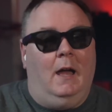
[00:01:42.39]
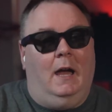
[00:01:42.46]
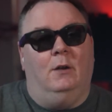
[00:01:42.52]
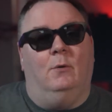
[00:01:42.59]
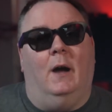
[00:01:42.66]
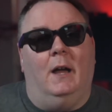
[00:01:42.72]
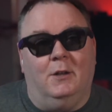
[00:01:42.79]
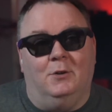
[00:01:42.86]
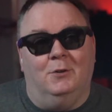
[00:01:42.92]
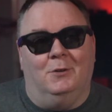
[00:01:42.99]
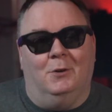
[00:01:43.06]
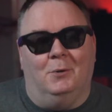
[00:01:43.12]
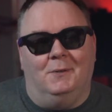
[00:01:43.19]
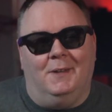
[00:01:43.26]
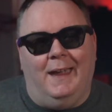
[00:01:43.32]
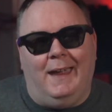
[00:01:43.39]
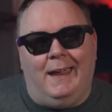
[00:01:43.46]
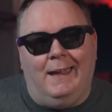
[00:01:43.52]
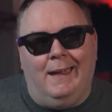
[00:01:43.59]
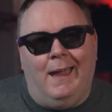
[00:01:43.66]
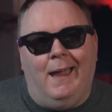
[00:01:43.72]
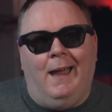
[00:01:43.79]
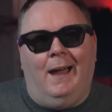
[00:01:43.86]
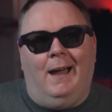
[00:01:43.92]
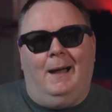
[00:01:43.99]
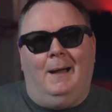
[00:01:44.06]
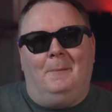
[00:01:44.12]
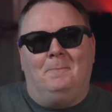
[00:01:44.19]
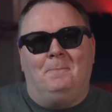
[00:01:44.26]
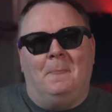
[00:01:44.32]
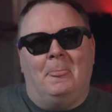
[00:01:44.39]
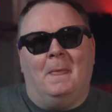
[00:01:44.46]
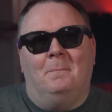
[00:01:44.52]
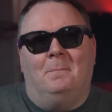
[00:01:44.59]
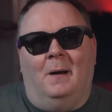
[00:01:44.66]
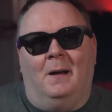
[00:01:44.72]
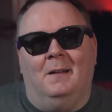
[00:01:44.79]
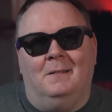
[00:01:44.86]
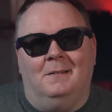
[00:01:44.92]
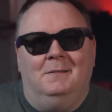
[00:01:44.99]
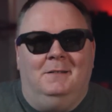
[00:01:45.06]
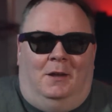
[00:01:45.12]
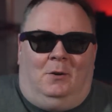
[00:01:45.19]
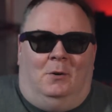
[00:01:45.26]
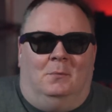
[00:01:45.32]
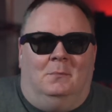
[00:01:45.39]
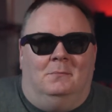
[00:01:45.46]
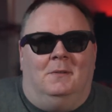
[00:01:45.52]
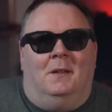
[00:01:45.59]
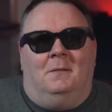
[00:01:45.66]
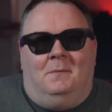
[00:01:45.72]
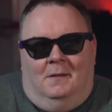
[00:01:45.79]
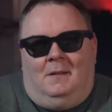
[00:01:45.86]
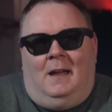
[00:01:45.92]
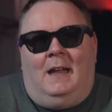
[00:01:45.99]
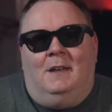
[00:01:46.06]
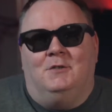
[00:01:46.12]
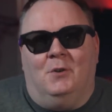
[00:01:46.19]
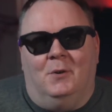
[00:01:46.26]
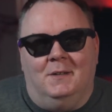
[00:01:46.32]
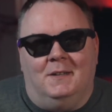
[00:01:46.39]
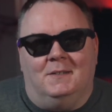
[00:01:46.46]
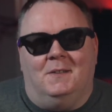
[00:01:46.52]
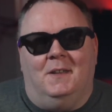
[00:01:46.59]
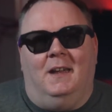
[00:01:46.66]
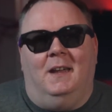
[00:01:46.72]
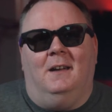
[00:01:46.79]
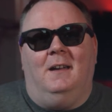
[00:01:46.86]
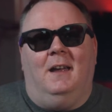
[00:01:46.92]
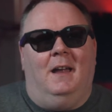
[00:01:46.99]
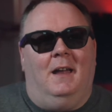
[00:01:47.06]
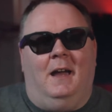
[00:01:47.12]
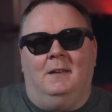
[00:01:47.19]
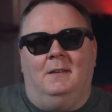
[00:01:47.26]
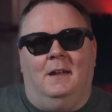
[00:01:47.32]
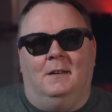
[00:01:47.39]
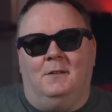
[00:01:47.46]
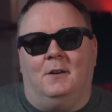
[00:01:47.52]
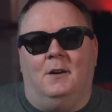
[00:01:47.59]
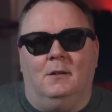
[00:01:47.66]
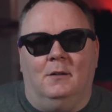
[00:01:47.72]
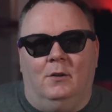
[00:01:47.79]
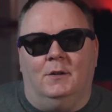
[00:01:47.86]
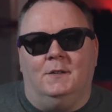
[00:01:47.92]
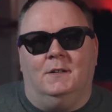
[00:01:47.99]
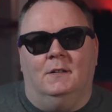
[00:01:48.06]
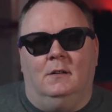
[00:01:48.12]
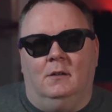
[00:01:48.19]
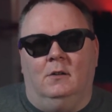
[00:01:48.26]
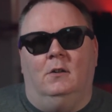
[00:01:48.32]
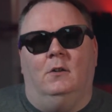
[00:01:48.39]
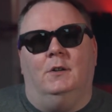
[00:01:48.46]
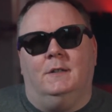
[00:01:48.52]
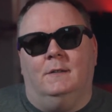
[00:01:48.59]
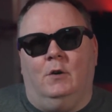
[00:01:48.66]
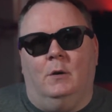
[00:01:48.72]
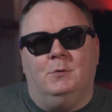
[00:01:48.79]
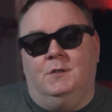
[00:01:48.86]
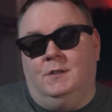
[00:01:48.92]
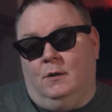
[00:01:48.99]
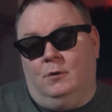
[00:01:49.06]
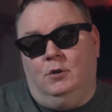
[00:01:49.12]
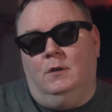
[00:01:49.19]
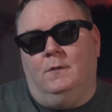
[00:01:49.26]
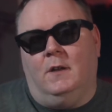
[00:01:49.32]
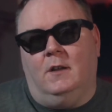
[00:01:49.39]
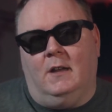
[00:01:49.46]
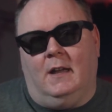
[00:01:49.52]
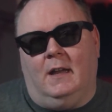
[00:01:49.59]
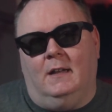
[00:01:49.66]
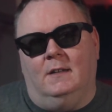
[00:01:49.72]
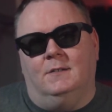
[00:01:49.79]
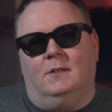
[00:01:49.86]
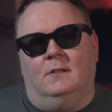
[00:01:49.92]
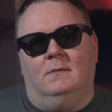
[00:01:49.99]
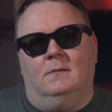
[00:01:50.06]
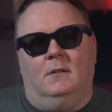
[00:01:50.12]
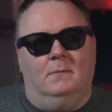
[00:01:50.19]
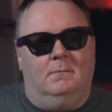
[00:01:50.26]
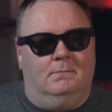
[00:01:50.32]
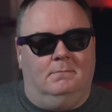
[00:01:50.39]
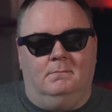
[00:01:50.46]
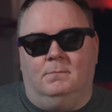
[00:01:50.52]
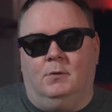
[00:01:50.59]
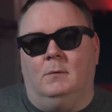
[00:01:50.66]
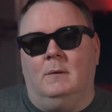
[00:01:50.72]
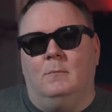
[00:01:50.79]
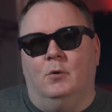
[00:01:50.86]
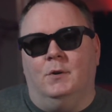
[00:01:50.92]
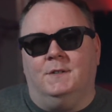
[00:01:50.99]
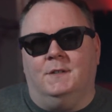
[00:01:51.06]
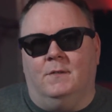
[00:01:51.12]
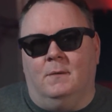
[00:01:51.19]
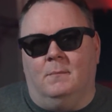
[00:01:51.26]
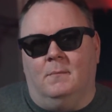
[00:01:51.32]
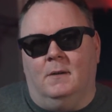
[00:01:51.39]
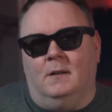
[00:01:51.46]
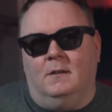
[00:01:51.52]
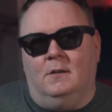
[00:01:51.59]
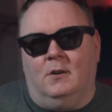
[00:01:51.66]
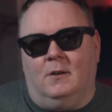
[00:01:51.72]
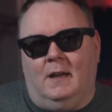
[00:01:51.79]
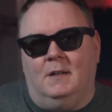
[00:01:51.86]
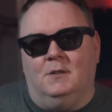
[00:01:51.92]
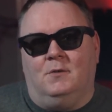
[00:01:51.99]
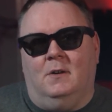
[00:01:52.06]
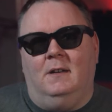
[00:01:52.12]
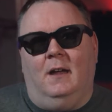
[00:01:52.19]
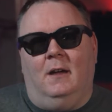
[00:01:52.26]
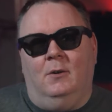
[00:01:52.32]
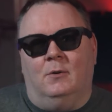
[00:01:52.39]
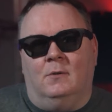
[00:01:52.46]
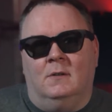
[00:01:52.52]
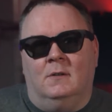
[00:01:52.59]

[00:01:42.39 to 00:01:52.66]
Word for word: I know I could all day, um, but you know, Android is there, and and there are lots and lots of options. I know you've got your hands on on probably most of them in your hands right now.